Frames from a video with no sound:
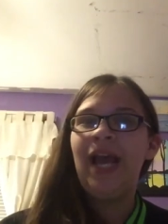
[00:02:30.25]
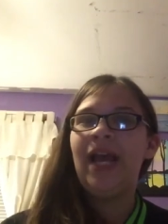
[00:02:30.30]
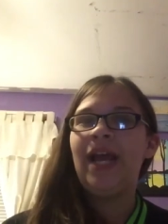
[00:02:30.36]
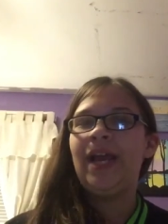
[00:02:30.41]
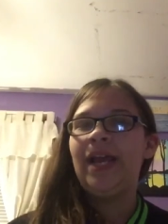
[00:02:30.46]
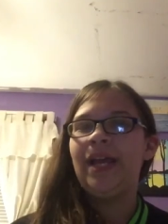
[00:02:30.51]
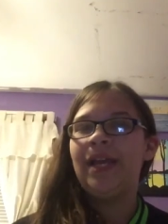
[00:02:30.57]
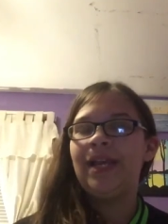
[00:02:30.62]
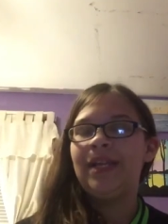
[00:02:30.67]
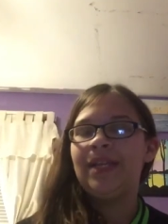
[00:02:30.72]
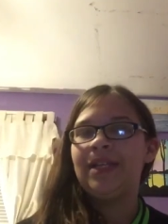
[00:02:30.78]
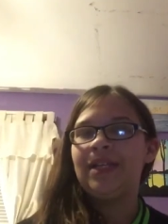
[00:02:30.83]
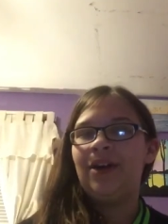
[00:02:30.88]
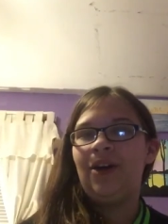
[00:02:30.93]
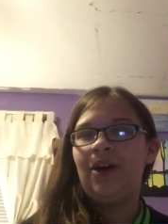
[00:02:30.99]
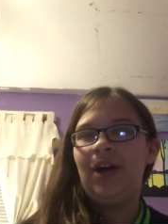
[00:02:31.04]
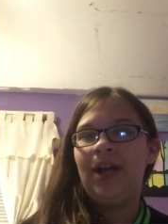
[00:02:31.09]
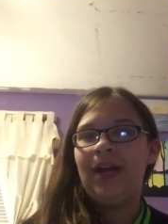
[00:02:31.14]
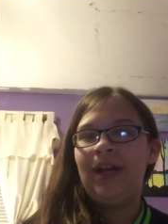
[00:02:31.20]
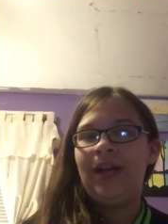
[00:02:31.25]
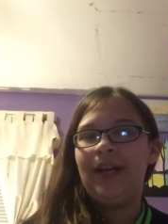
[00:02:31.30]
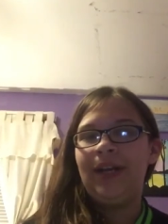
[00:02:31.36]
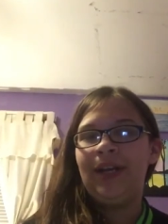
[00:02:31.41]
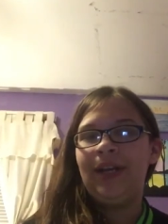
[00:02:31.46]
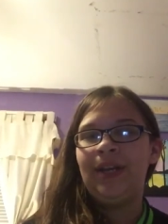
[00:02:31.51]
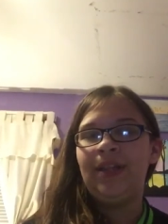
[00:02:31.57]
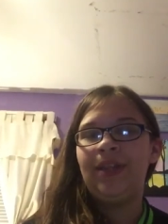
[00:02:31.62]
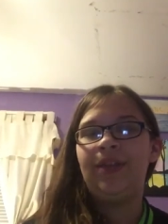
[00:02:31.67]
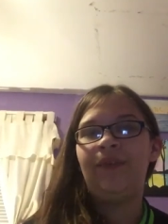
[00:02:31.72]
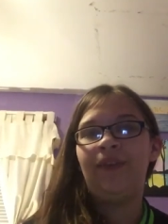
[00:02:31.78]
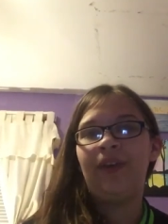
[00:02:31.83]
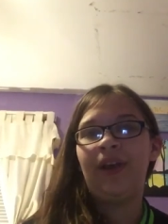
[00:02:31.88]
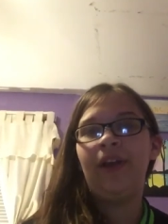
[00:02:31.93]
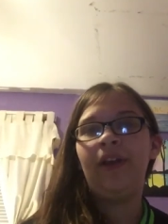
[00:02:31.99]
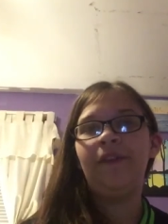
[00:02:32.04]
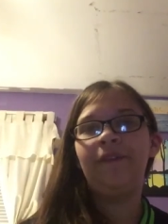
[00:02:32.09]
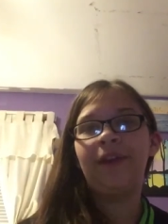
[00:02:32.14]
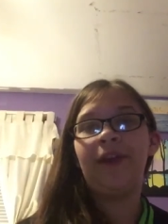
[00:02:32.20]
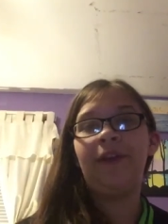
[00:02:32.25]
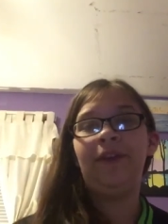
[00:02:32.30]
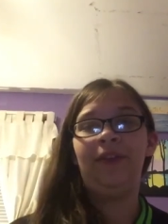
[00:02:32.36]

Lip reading: and on the very